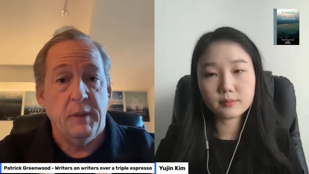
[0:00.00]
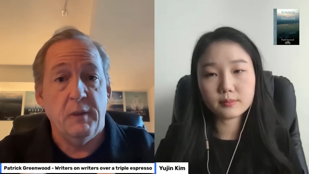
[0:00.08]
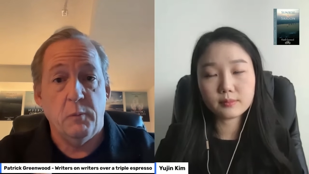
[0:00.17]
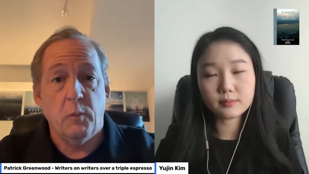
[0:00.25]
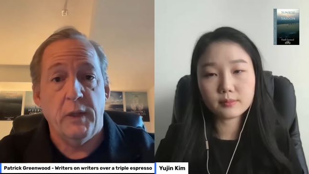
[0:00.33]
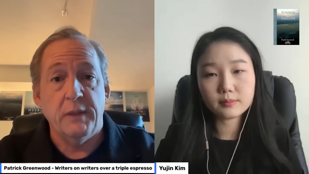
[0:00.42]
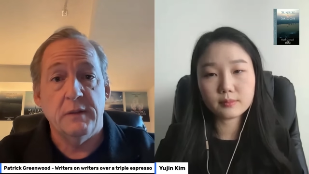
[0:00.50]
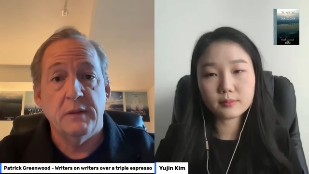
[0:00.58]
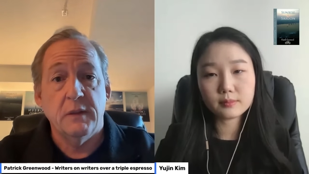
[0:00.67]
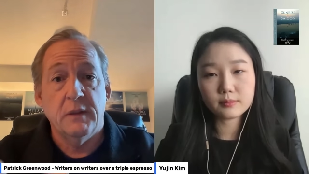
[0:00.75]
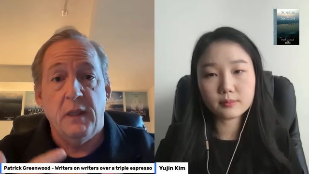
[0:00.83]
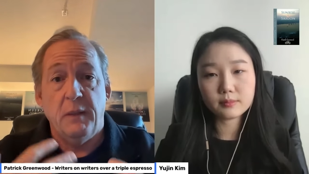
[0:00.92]
Speaker 1: being white
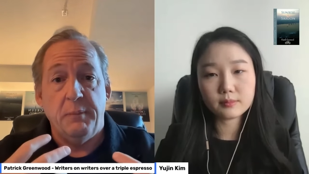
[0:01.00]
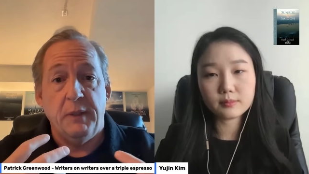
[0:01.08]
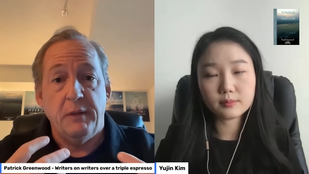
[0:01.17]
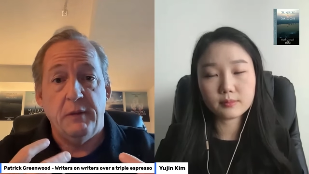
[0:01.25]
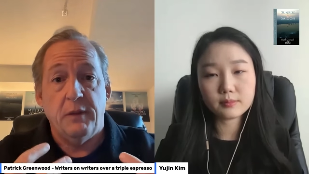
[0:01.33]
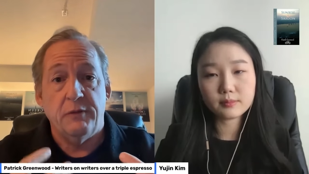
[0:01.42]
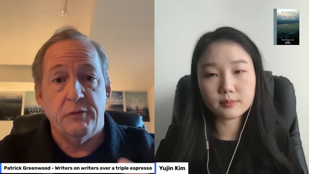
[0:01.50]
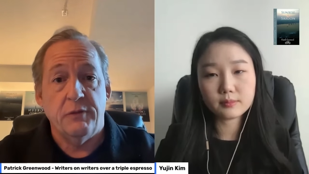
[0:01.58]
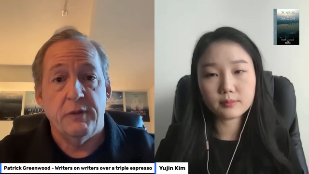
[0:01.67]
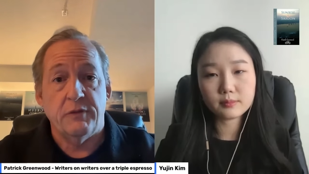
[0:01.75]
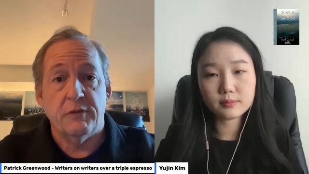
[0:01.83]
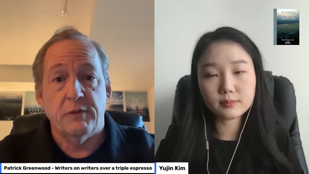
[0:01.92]
and being a
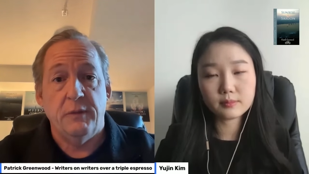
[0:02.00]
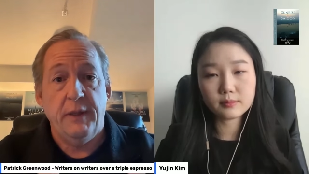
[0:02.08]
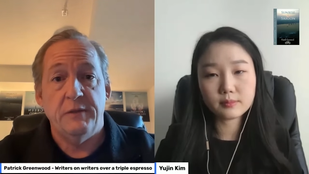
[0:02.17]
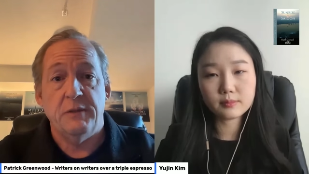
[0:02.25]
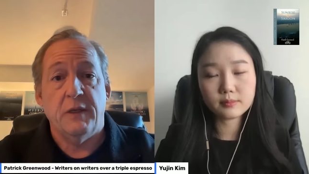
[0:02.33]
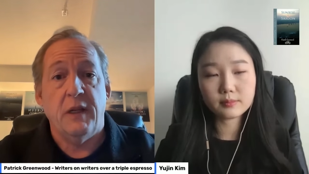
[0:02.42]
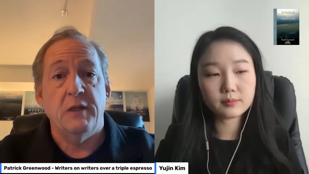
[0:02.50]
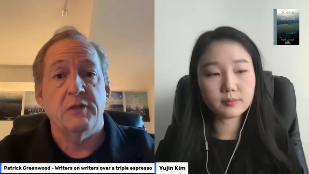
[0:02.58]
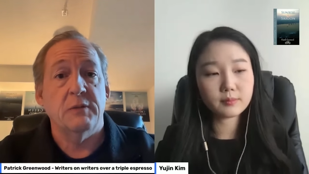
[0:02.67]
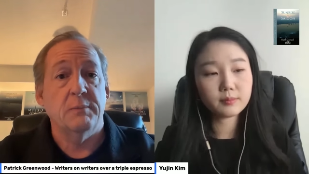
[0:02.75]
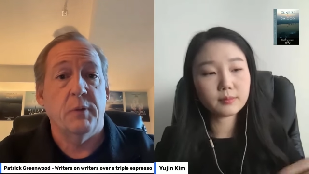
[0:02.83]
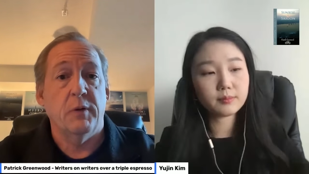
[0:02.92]
traditional
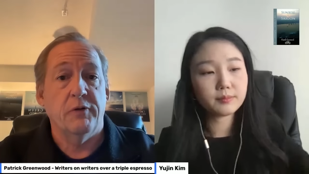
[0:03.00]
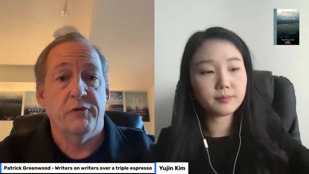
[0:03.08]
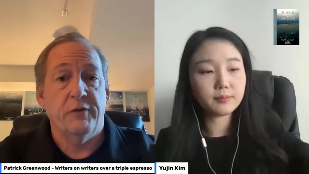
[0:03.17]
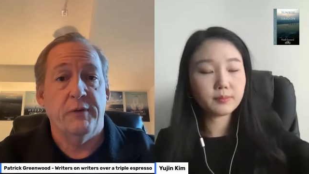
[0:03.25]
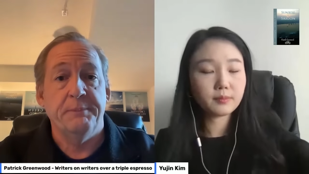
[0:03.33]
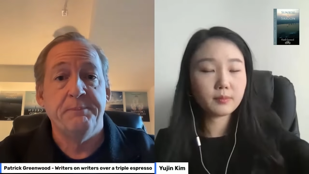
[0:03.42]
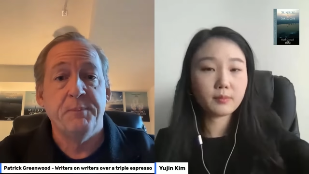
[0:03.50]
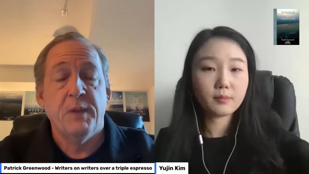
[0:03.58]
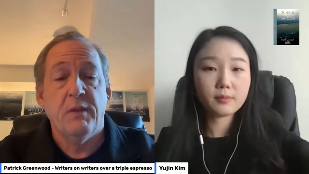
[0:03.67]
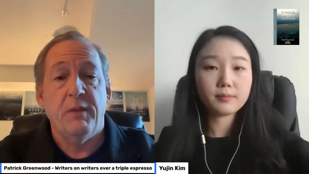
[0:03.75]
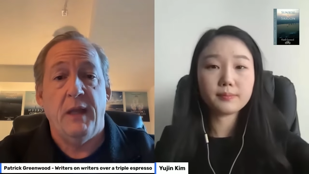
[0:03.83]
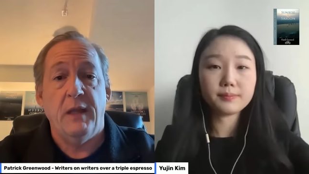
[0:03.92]
education person,
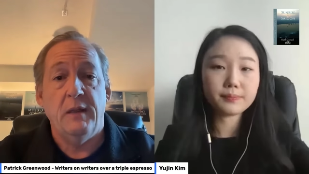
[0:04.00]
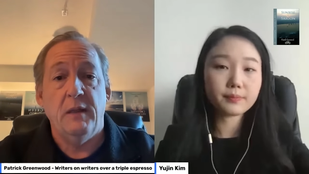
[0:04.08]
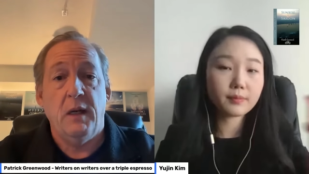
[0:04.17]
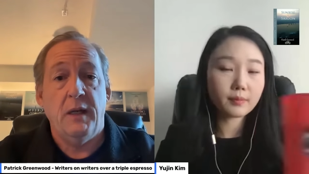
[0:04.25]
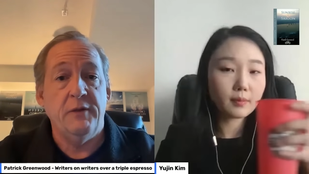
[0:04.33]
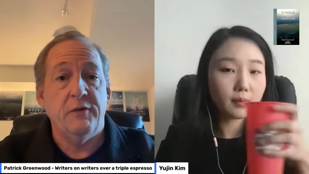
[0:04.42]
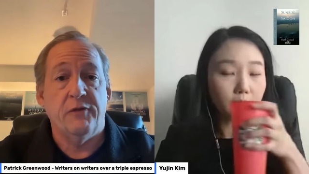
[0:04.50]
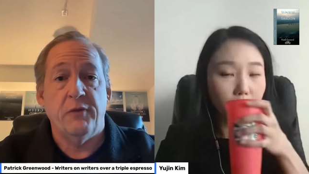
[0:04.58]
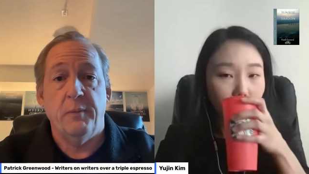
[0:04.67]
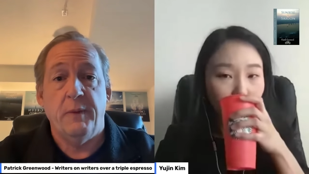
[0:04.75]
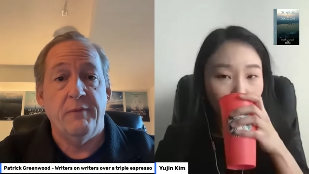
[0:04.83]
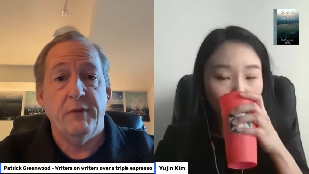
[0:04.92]
that I
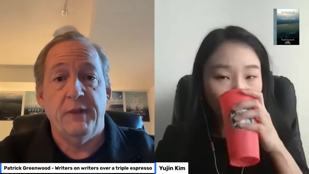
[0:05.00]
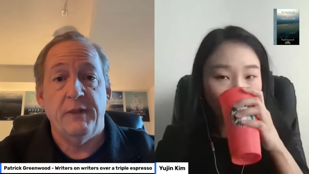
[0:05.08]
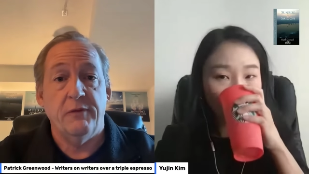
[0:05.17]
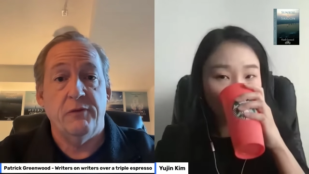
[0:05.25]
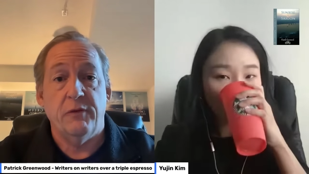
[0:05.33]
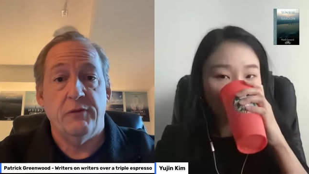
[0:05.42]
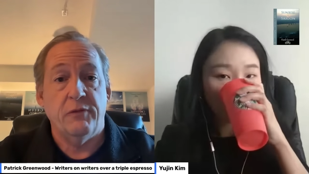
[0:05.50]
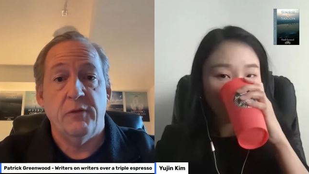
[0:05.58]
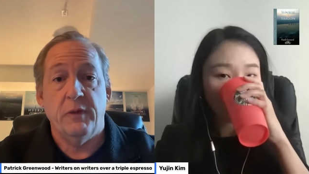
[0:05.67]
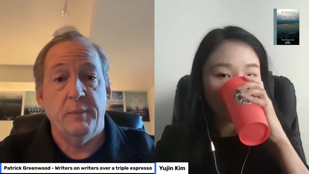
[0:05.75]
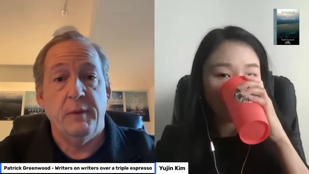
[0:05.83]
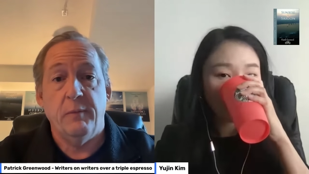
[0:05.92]
assume everything is just going
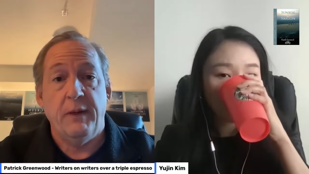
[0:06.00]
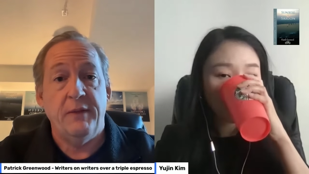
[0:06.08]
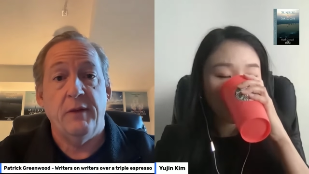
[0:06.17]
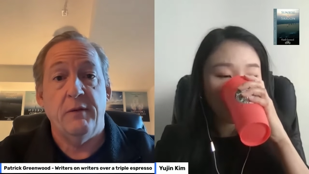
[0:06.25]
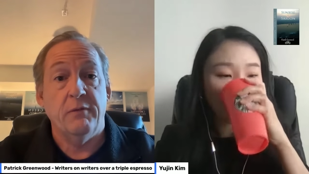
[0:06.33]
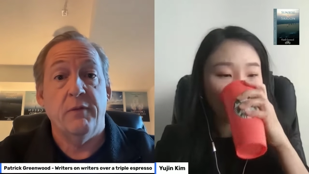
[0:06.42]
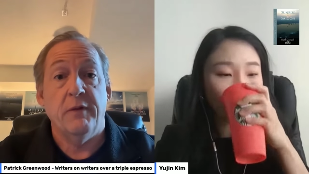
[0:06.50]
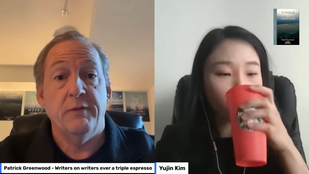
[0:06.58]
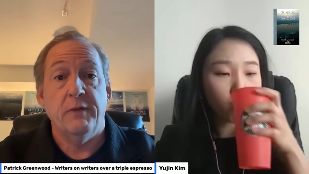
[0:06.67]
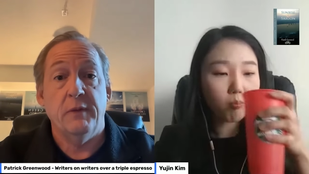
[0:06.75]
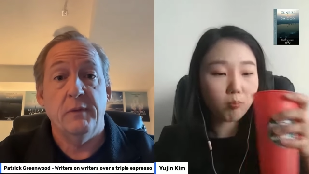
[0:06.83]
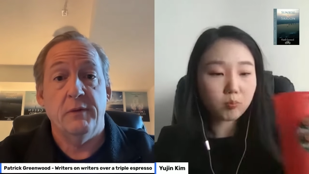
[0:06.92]
to be right there in front of
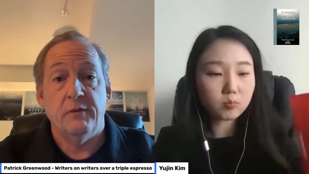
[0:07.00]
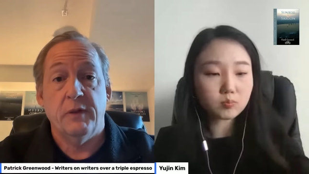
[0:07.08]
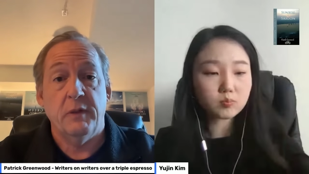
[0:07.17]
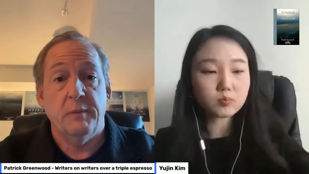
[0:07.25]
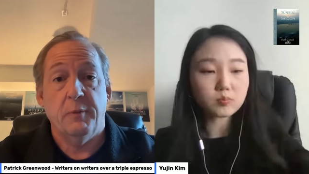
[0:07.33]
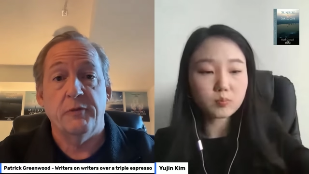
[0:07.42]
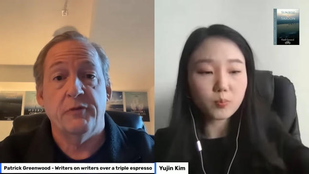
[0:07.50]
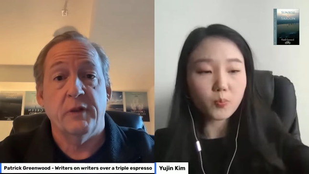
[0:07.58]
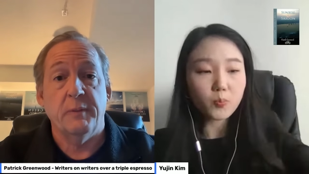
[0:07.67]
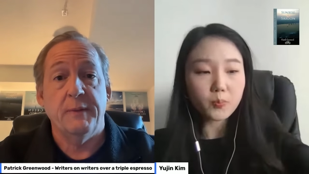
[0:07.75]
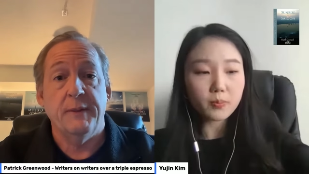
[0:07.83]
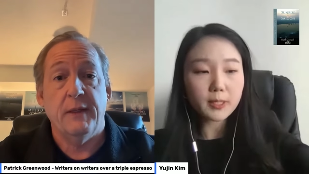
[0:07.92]
you. It's going, the books are going
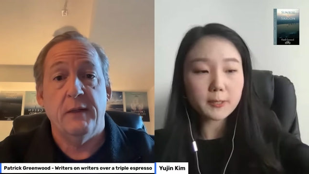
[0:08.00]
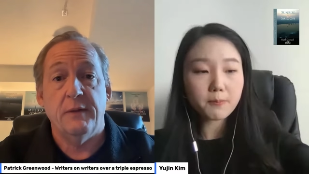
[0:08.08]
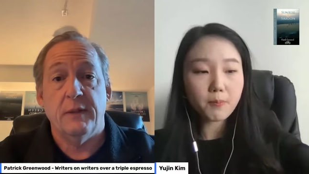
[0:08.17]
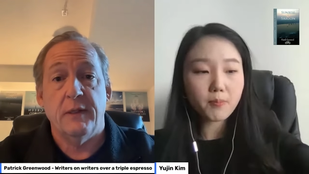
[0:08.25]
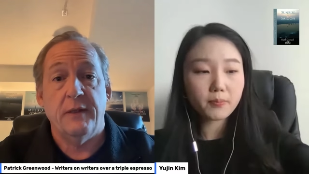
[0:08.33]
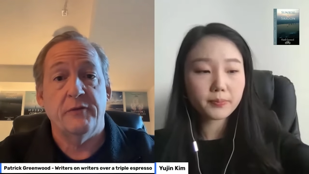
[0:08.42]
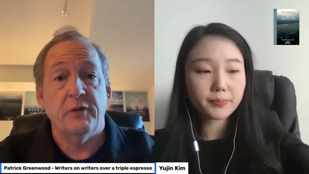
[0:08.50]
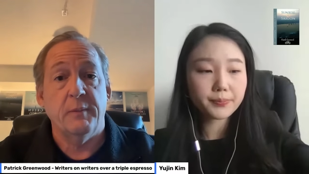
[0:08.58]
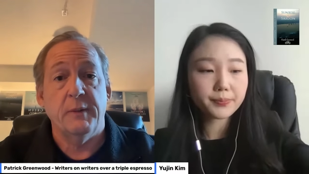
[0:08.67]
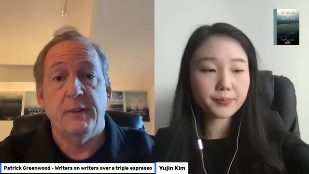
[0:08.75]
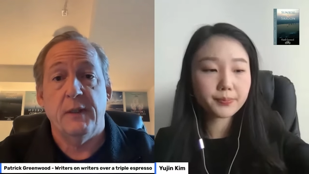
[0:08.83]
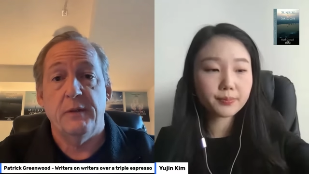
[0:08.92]
to be there, the class is going to
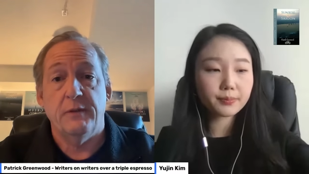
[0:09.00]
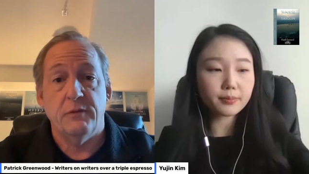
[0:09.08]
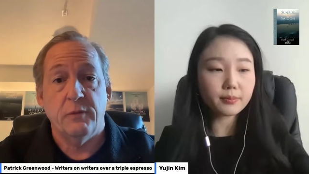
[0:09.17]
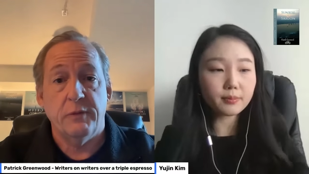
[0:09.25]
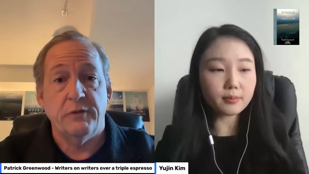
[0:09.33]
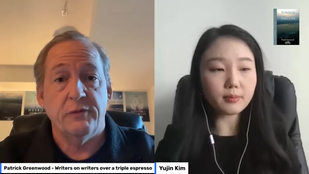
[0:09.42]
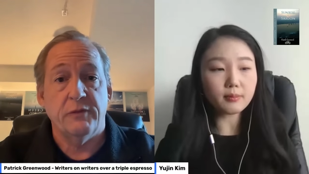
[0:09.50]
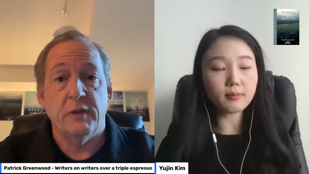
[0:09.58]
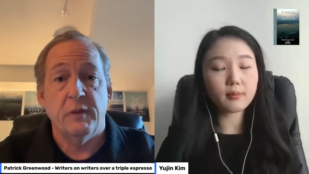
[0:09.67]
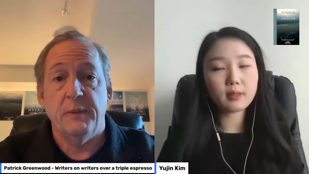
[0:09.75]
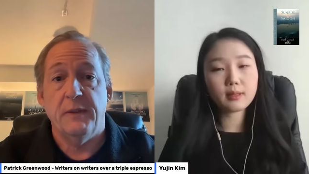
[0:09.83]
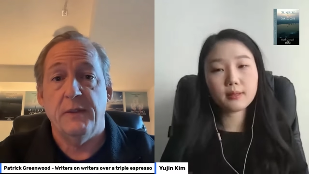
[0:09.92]
be there, the tuition is going to be